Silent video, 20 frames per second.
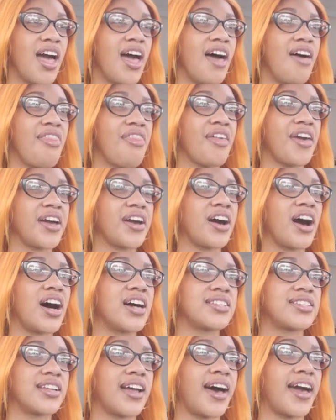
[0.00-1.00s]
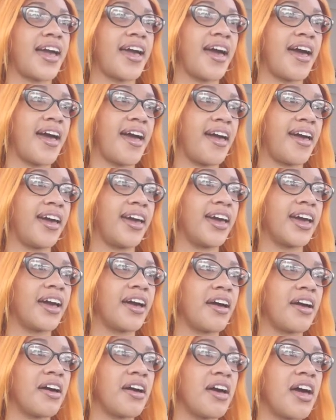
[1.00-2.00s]
And then God's like, hey,
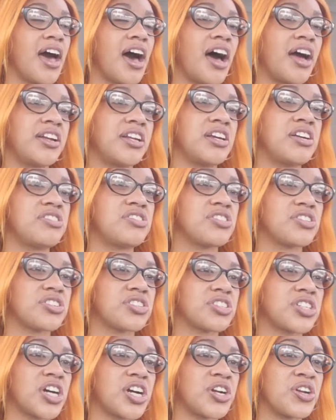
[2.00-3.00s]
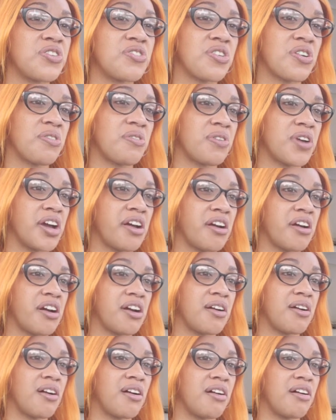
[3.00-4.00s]
I need you to start a new
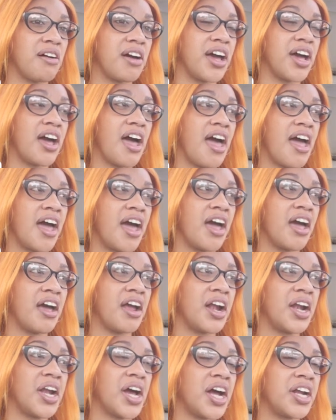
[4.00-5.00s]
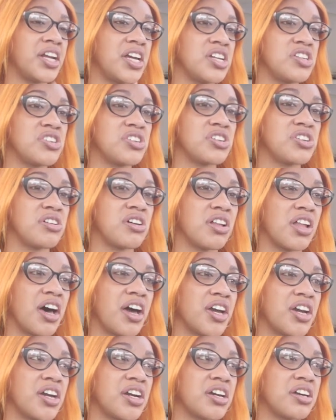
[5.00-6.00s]
career and I need you to
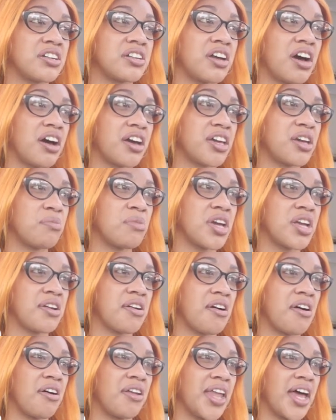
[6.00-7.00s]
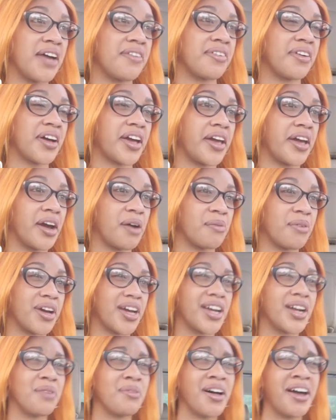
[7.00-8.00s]
like document your whole life on camera.
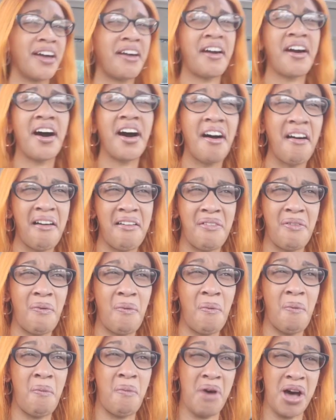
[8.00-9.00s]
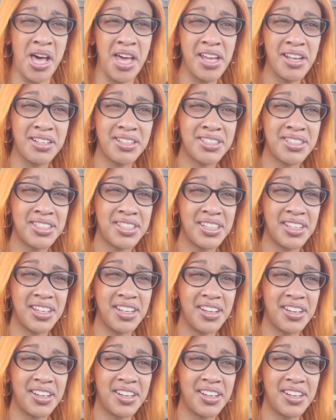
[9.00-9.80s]
And I'm like, God, what?